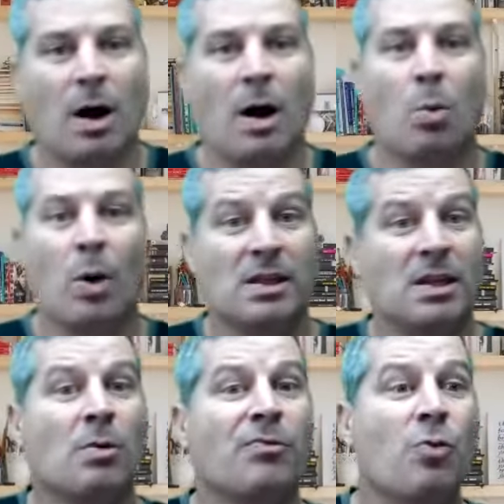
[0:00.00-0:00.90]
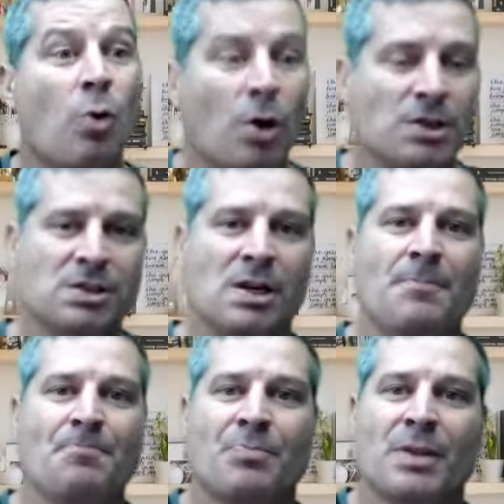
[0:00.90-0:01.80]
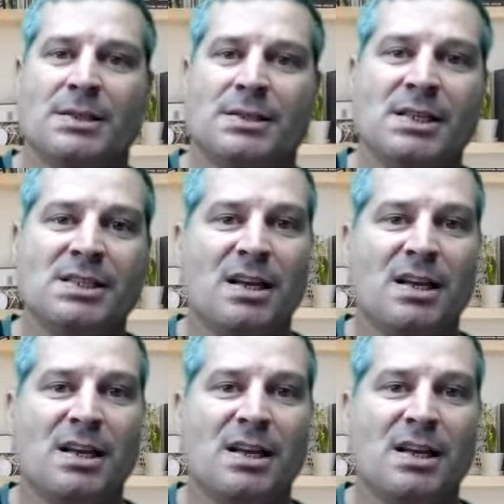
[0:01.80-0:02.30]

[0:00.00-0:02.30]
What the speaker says: one thing. Of course, This